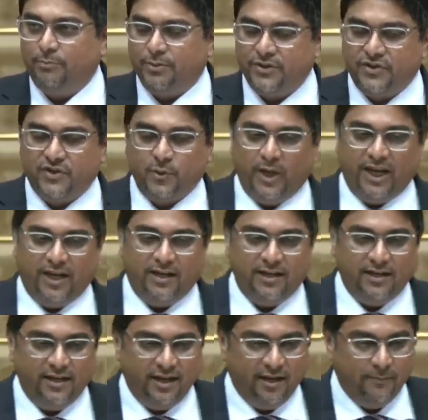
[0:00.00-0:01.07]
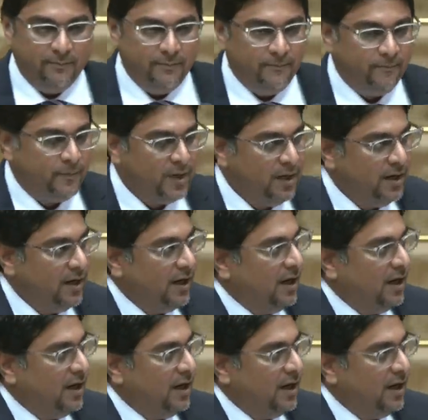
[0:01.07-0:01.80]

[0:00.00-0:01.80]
persuaded him